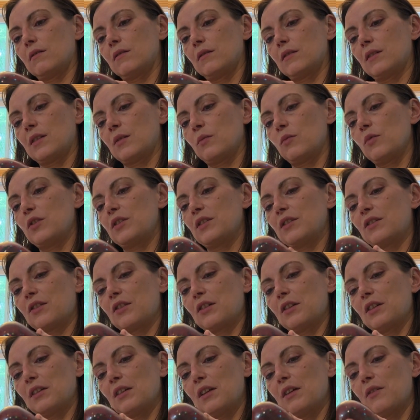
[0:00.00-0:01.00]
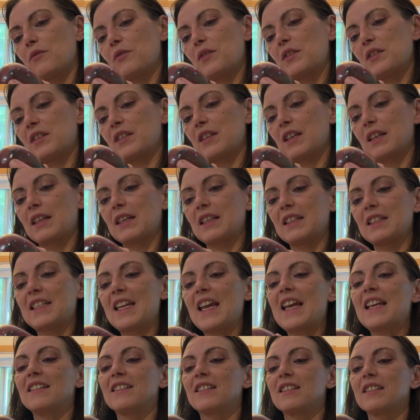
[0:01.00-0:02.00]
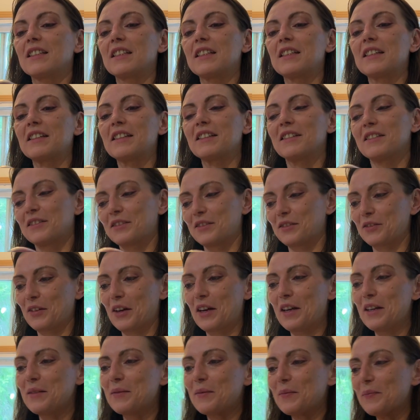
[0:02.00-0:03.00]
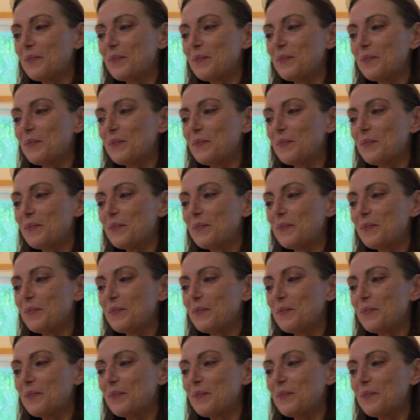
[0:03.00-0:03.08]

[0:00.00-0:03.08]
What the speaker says: Someone's gonna love this thing intensely, right?